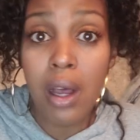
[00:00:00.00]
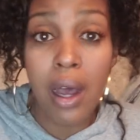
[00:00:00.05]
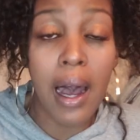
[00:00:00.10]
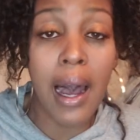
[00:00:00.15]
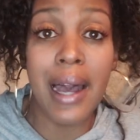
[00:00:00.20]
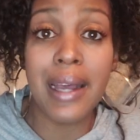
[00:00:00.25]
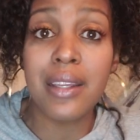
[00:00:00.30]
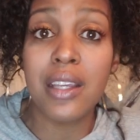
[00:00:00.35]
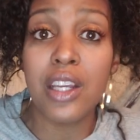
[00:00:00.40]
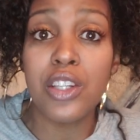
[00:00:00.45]

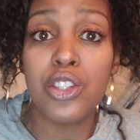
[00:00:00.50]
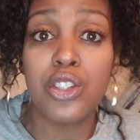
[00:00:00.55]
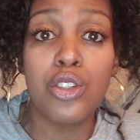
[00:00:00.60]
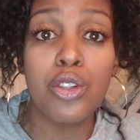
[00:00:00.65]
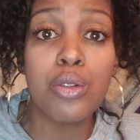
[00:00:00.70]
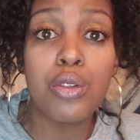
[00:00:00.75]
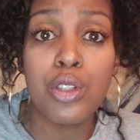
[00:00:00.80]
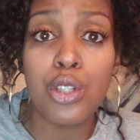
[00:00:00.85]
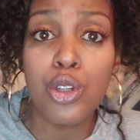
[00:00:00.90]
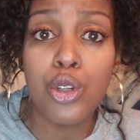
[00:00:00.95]
I guess,
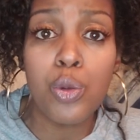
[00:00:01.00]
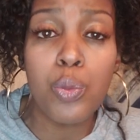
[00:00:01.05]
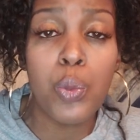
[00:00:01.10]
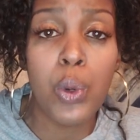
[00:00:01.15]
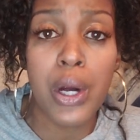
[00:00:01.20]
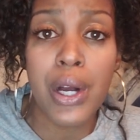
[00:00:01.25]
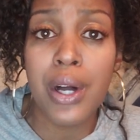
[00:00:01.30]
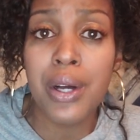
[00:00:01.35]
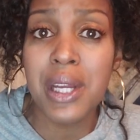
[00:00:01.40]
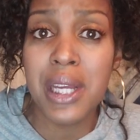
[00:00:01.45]
YouTube
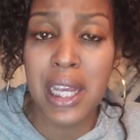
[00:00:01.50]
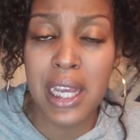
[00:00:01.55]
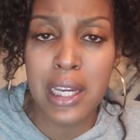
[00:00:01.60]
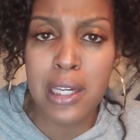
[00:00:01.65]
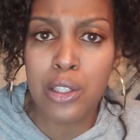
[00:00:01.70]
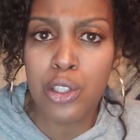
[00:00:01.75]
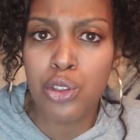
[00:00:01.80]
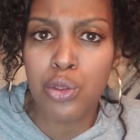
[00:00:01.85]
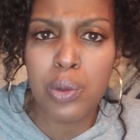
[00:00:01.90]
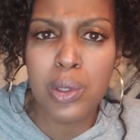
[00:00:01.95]
world and
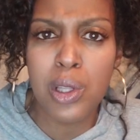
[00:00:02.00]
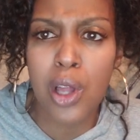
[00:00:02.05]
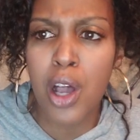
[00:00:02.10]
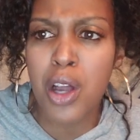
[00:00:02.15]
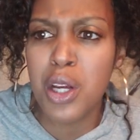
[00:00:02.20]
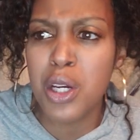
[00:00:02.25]
industry long